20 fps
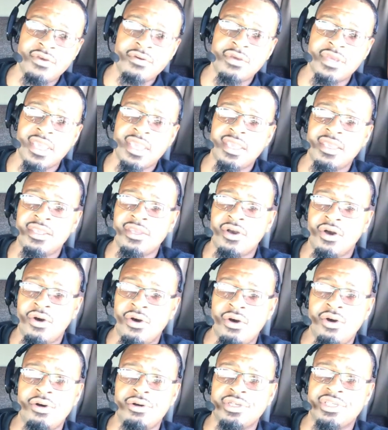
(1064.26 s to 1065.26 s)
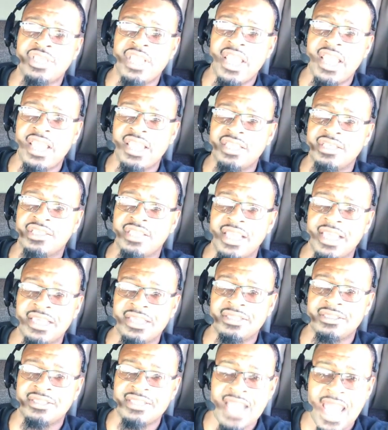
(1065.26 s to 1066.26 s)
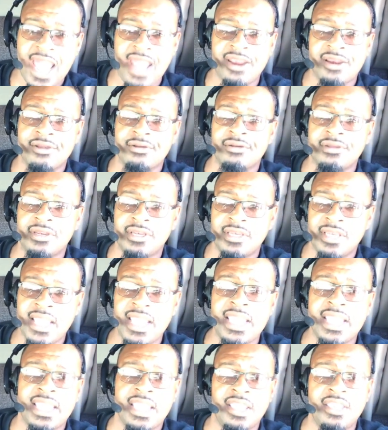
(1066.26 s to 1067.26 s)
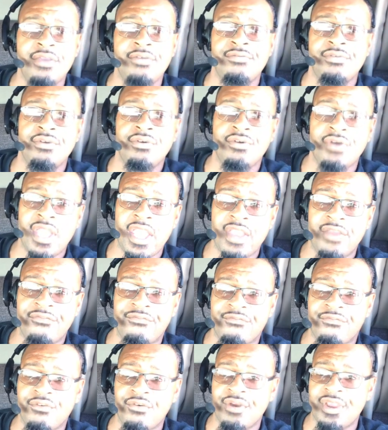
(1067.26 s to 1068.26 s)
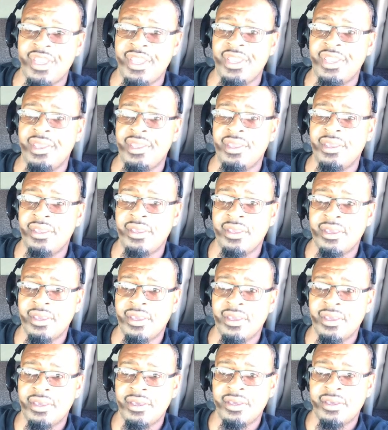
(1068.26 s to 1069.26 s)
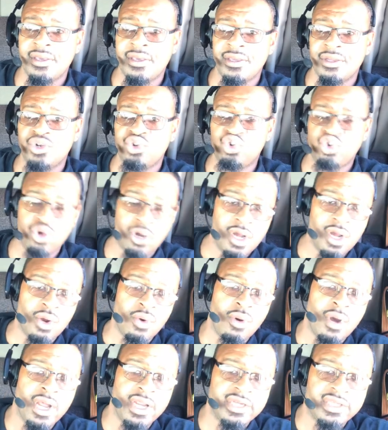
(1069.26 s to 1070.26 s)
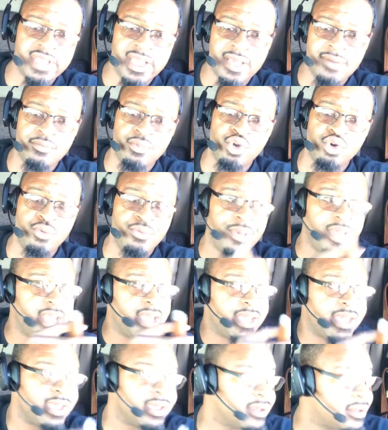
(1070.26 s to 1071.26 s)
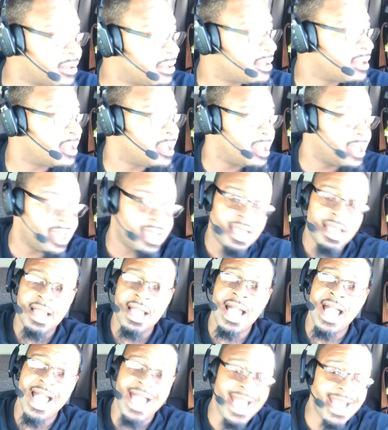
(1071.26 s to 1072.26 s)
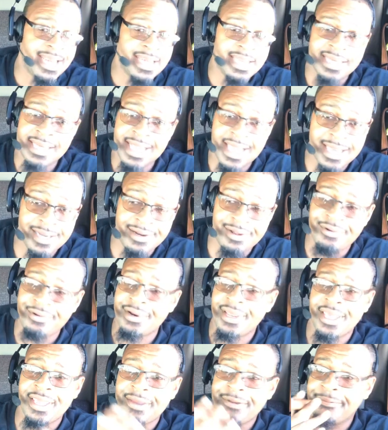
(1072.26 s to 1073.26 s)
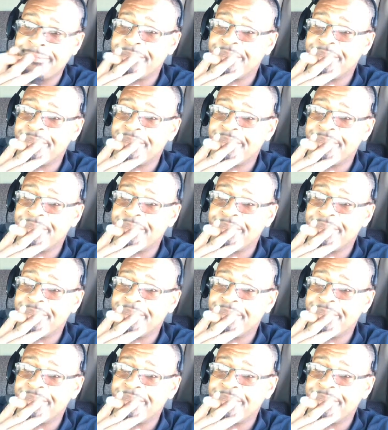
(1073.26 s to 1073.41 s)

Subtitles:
you get your oil change at Schneider, they give you a free truck wash at Blue Beacon. I did not know that.